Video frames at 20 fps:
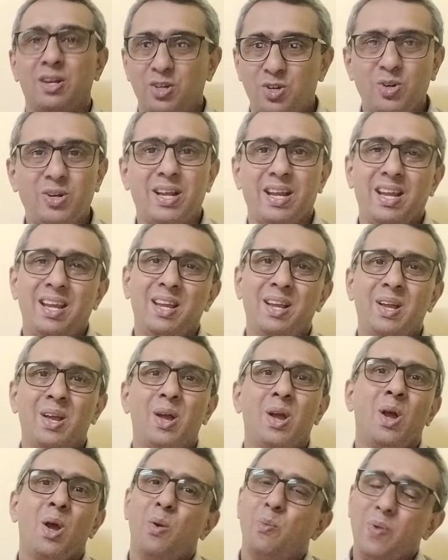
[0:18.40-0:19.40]
Today,
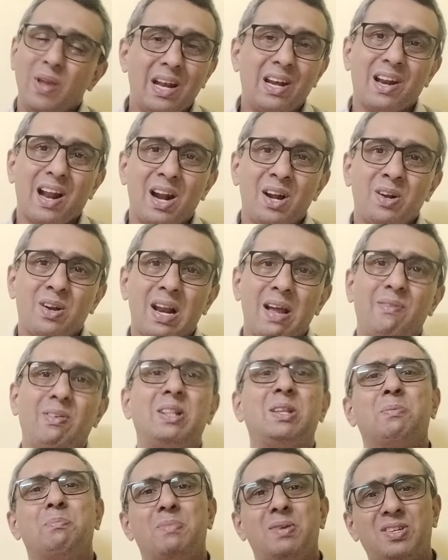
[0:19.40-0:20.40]
we'll
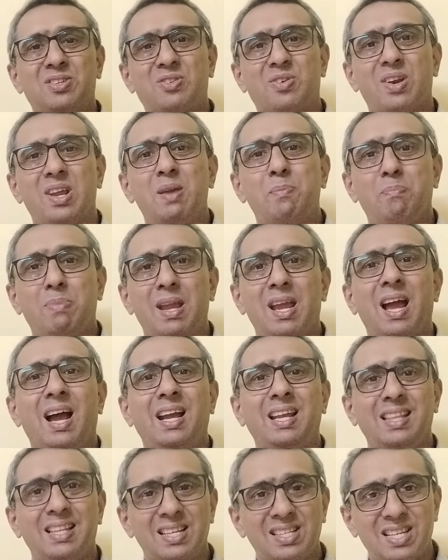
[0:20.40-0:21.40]
unravel the mystery
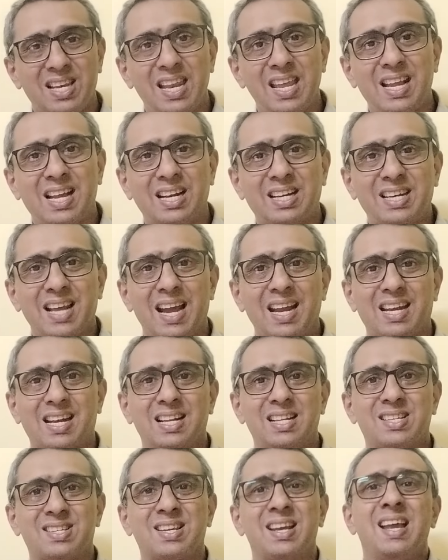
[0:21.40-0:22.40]
behind these legal
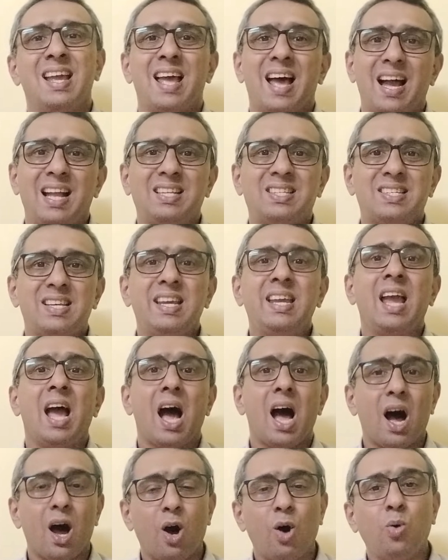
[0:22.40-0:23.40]
titles and
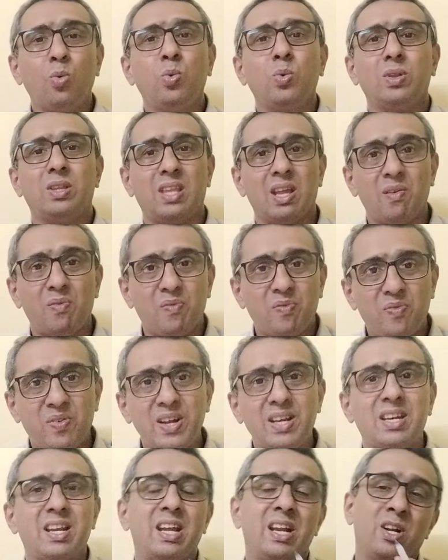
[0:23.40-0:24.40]
see how they
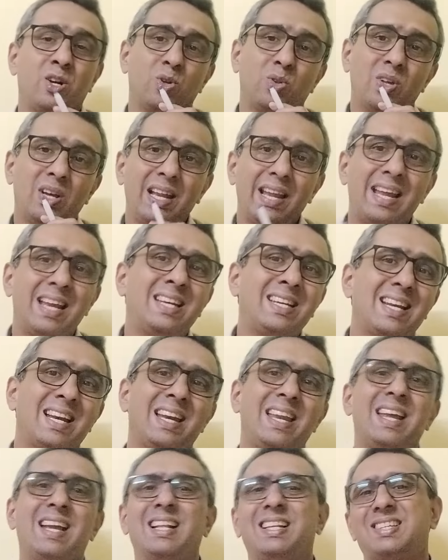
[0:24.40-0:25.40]
fit into the
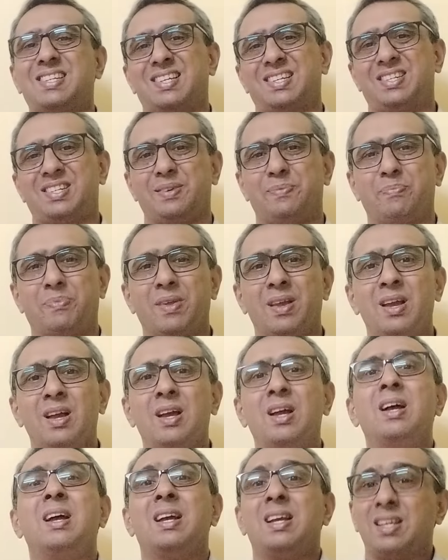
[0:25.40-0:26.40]
Indian legal system.
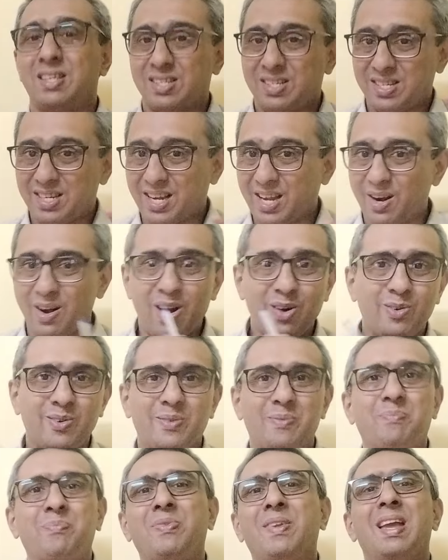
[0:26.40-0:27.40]
Stick
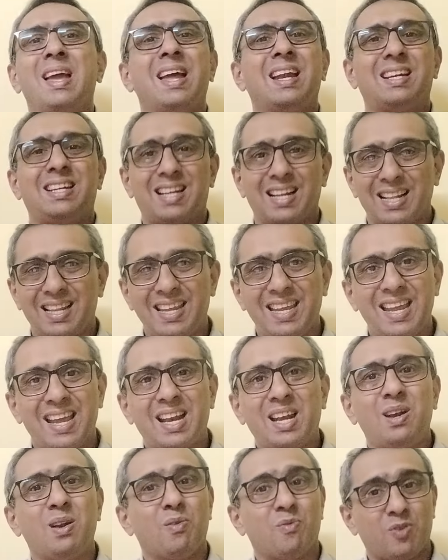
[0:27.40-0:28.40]
around till the
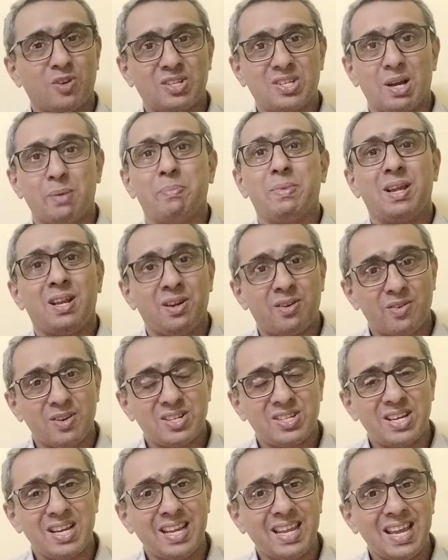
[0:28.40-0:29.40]
end for some
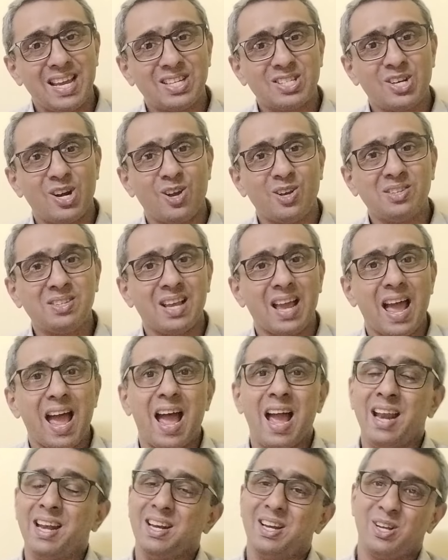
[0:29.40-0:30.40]
interesting case laws
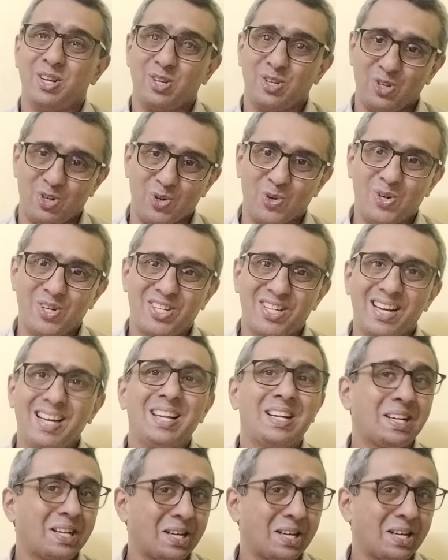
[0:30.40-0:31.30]
and judicial